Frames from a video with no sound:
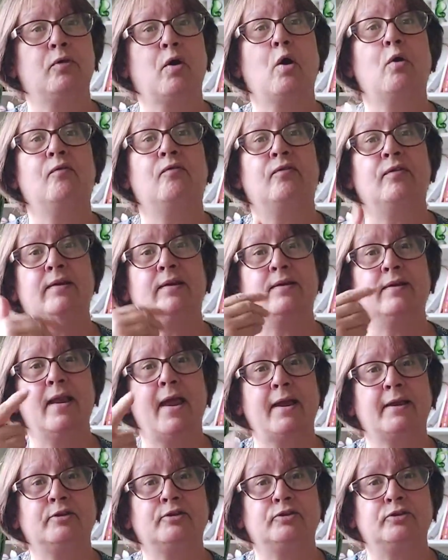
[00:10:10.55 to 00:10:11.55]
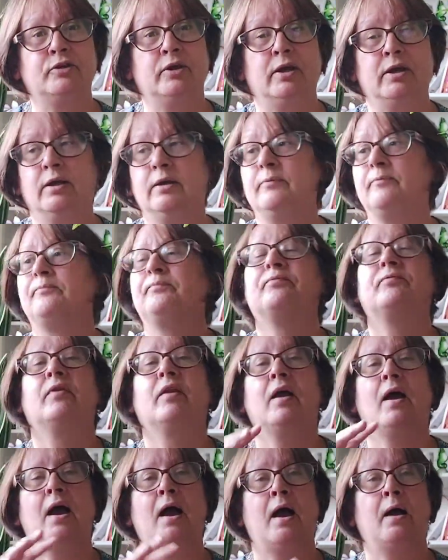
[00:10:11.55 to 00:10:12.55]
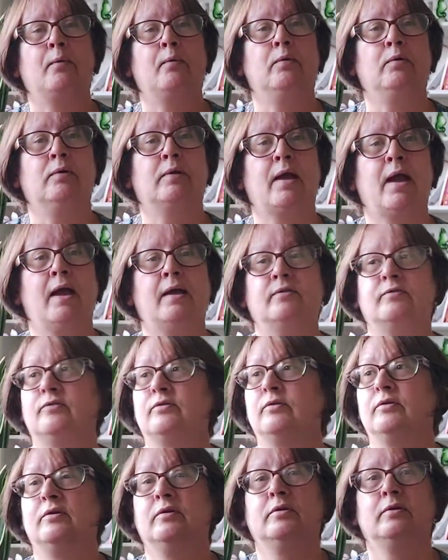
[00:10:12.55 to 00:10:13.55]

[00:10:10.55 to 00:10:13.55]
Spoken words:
hopefully next year I will get